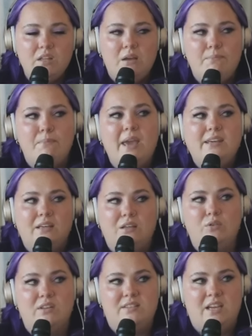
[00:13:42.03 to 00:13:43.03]
making
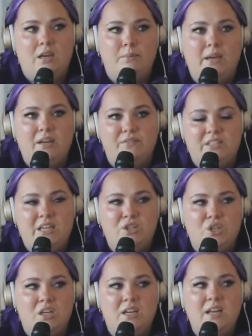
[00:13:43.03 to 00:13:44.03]
you this handmade
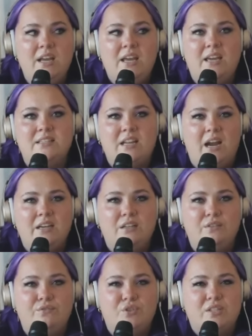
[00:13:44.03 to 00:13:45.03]
invitation is kind
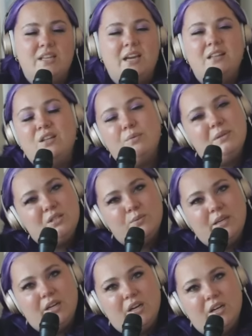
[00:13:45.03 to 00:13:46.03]
of just like a little bit
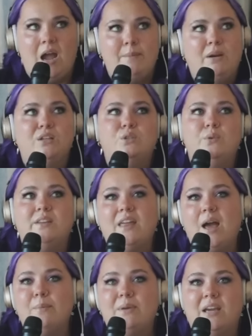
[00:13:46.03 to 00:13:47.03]
sweeter. I'm not doing
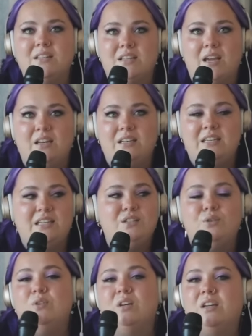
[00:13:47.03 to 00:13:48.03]
that because I need
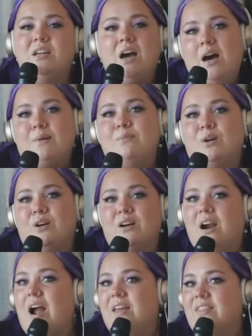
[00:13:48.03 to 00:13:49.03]
you to come
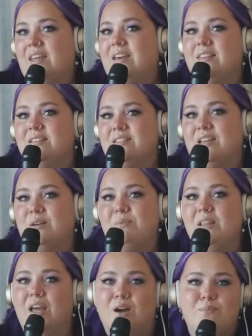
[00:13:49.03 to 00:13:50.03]
or I think this is going to be
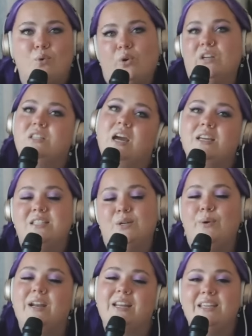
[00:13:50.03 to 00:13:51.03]
like a more enticing
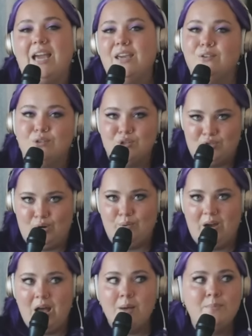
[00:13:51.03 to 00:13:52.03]
way to get you to show
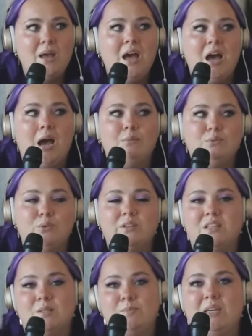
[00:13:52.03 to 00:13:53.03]
up. I'm doing
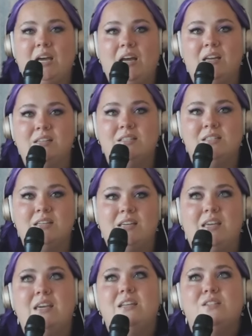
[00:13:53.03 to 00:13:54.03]
this because
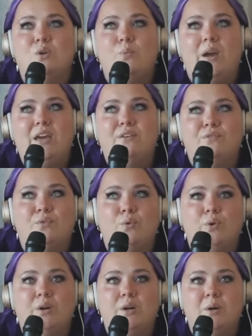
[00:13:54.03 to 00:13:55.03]
it is a way
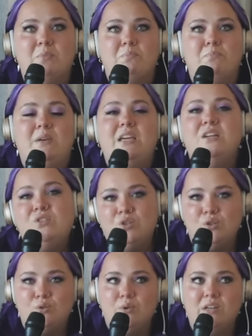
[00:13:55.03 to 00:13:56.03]
for me
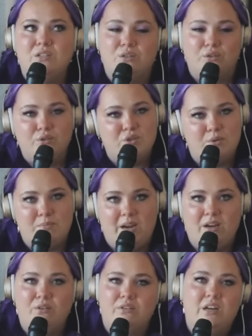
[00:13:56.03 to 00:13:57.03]
to indulge in my
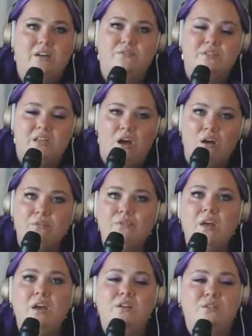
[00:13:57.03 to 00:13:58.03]
creative self,
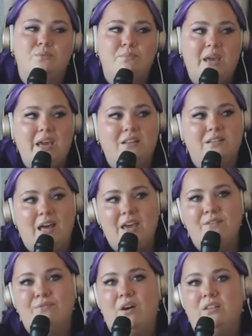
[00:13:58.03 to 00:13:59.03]
to make
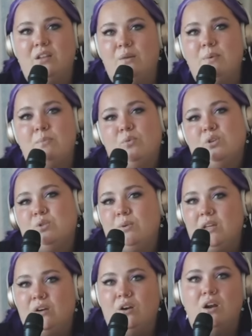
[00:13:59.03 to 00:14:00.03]
life a little bit more
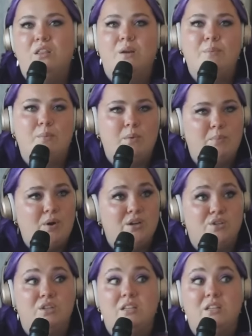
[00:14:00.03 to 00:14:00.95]
sweeter, a little bit more precious,